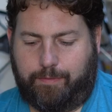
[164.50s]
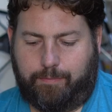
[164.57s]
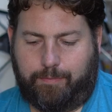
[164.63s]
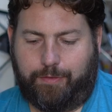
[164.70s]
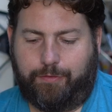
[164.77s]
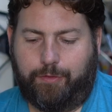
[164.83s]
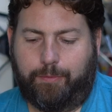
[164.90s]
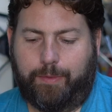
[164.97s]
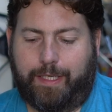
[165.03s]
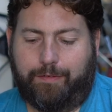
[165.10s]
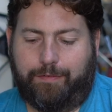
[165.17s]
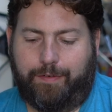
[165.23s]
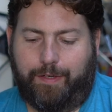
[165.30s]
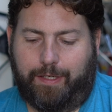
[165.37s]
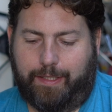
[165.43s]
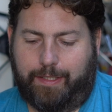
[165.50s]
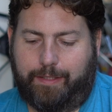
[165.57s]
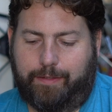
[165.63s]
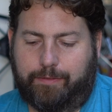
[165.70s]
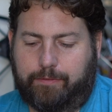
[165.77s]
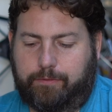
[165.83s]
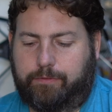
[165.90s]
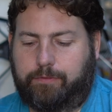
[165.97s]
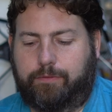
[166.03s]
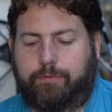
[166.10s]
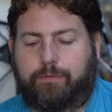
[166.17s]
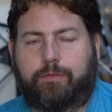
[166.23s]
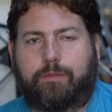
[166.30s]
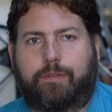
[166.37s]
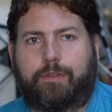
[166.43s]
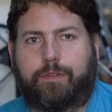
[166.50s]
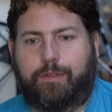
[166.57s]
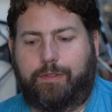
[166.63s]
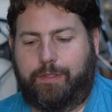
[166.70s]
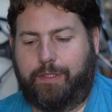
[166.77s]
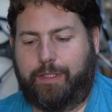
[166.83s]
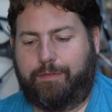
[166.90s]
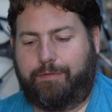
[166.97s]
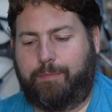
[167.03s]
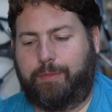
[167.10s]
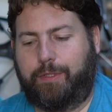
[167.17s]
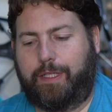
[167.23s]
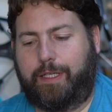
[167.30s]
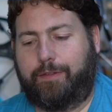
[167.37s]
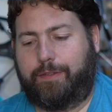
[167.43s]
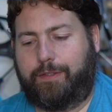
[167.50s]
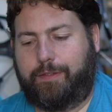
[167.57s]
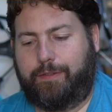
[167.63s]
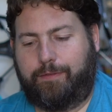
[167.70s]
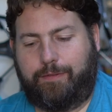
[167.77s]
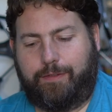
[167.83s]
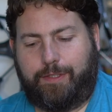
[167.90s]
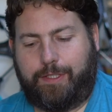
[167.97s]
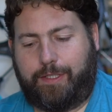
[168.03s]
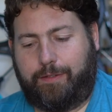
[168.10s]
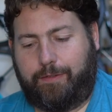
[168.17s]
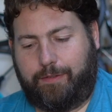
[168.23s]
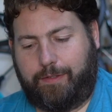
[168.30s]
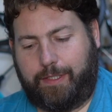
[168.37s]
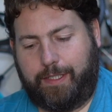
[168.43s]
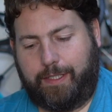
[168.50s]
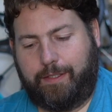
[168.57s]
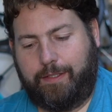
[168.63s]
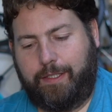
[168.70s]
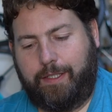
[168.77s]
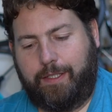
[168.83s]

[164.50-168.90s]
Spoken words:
Before we get flying, you have to pull out this thing.